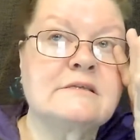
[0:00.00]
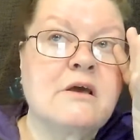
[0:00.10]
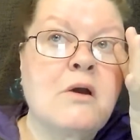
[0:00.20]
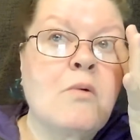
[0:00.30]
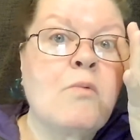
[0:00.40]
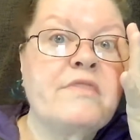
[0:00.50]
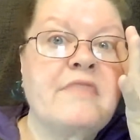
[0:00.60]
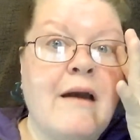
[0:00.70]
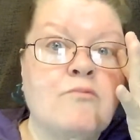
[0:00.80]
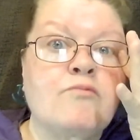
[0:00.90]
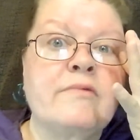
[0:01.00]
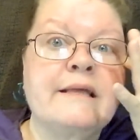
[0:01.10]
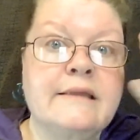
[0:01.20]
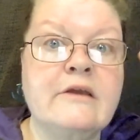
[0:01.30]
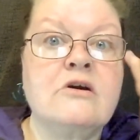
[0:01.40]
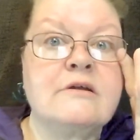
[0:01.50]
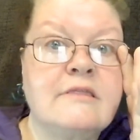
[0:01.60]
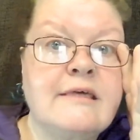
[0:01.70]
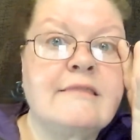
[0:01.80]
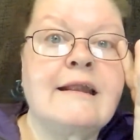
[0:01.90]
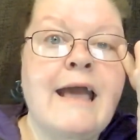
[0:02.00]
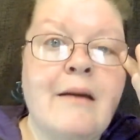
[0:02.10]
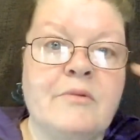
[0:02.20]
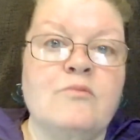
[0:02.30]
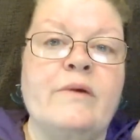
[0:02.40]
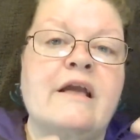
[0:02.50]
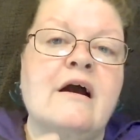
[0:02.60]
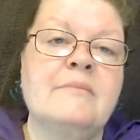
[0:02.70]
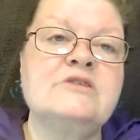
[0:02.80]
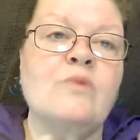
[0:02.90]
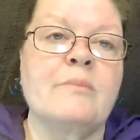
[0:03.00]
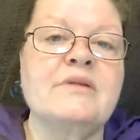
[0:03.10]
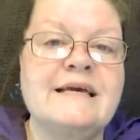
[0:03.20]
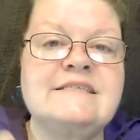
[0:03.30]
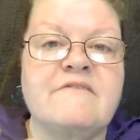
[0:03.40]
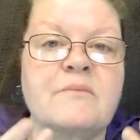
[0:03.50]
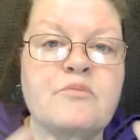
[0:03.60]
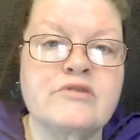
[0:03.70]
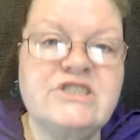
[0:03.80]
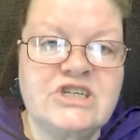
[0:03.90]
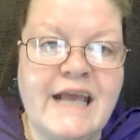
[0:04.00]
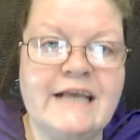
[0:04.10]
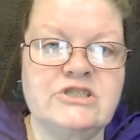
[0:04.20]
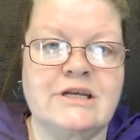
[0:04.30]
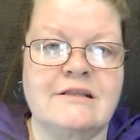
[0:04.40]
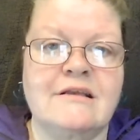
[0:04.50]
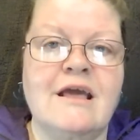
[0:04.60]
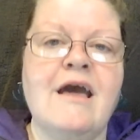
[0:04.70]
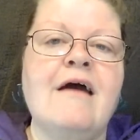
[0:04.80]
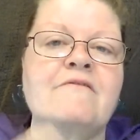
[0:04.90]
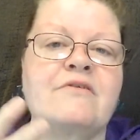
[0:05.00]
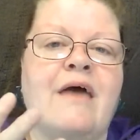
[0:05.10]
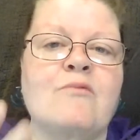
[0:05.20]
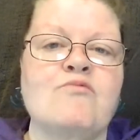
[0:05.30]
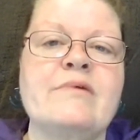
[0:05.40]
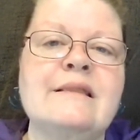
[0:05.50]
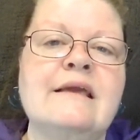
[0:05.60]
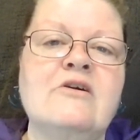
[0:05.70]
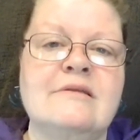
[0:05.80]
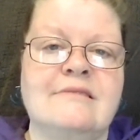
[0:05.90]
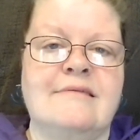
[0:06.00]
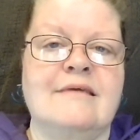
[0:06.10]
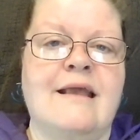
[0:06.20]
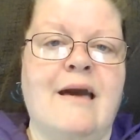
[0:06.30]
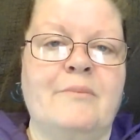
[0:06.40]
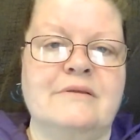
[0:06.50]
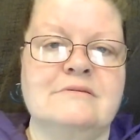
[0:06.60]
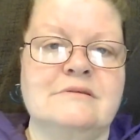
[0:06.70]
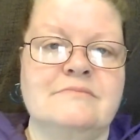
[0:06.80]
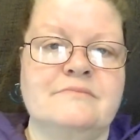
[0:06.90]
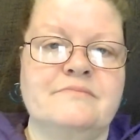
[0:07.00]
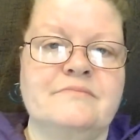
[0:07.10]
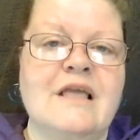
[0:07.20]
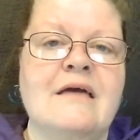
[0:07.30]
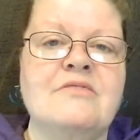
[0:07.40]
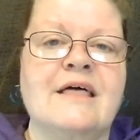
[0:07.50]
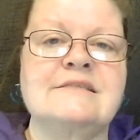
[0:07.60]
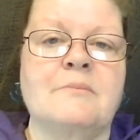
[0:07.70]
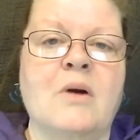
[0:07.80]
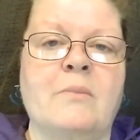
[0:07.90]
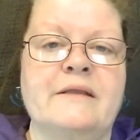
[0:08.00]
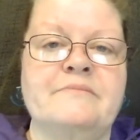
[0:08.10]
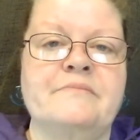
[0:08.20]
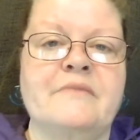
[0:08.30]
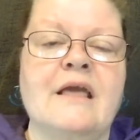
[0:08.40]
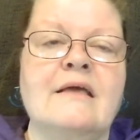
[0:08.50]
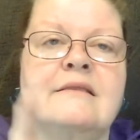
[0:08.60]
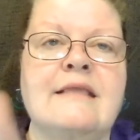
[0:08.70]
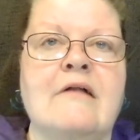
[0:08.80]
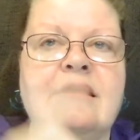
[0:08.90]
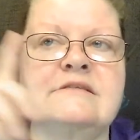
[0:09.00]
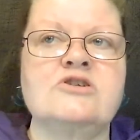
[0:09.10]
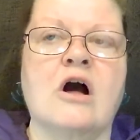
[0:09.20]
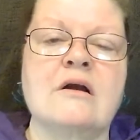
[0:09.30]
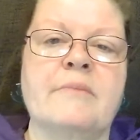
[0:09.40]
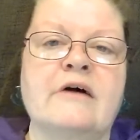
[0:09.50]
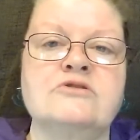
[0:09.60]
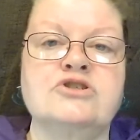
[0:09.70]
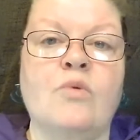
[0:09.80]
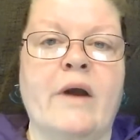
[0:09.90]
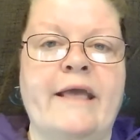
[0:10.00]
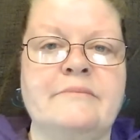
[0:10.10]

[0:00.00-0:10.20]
with that really good thing that happened. We come into a place of appreciation for that really good thing that happened. That's a moment. Now let's talk about joy.